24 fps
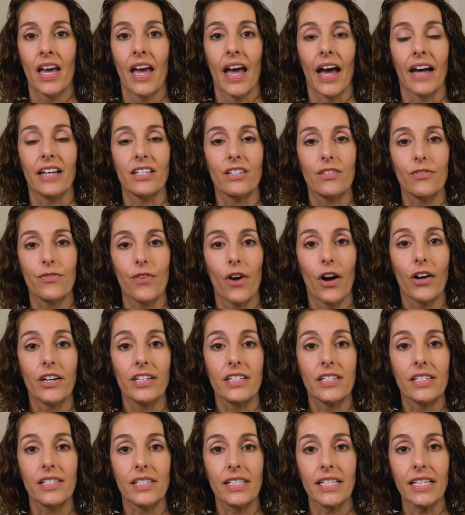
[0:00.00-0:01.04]
As far as
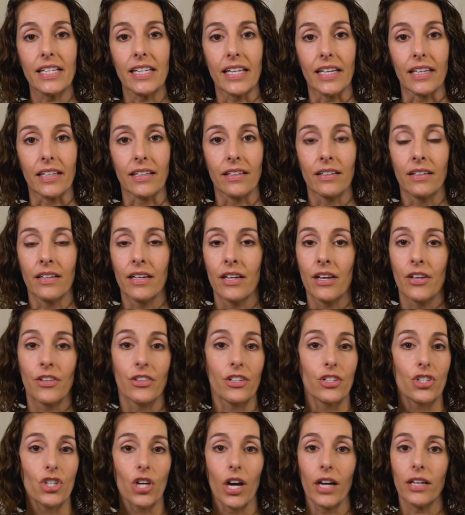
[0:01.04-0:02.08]
seating, the
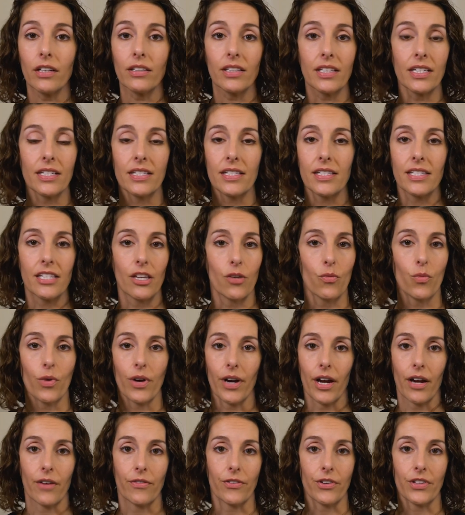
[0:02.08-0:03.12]
child can sit
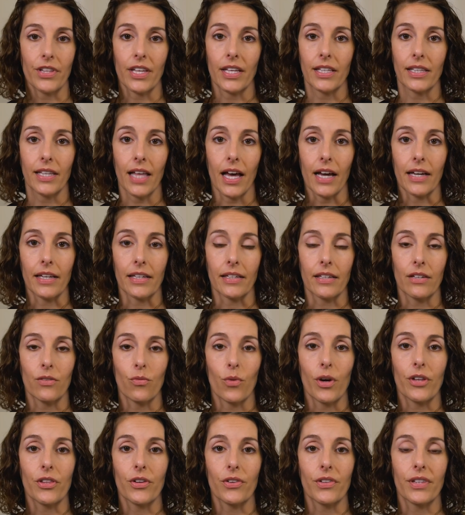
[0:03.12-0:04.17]
wherever they like,
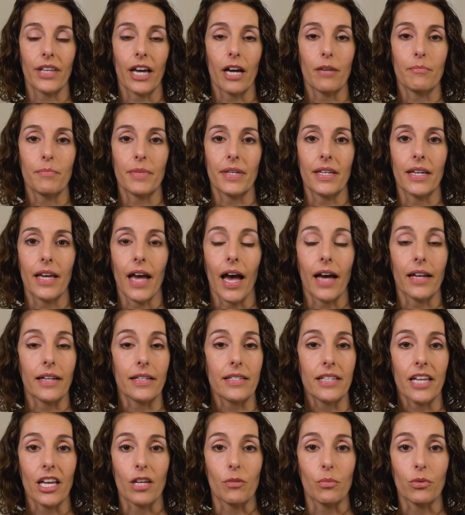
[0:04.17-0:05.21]
whether that be at a
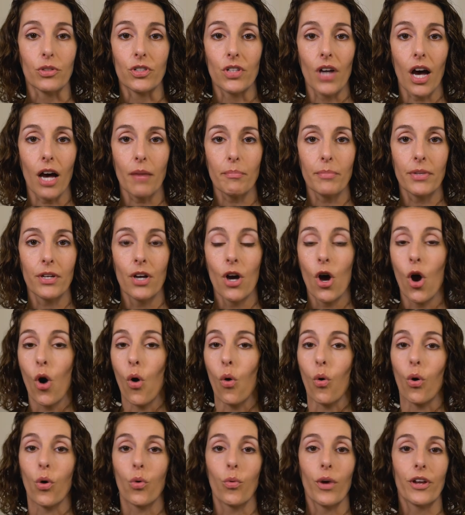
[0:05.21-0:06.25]
tabletop
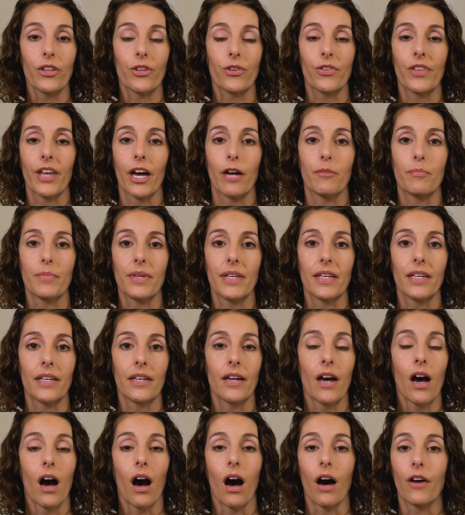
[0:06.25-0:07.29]
or whether that be
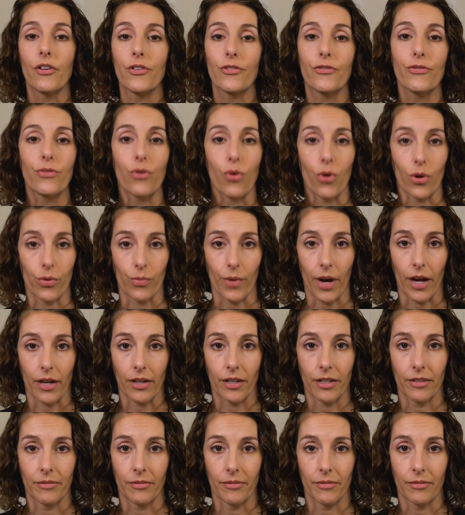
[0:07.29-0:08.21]
on a floor rug.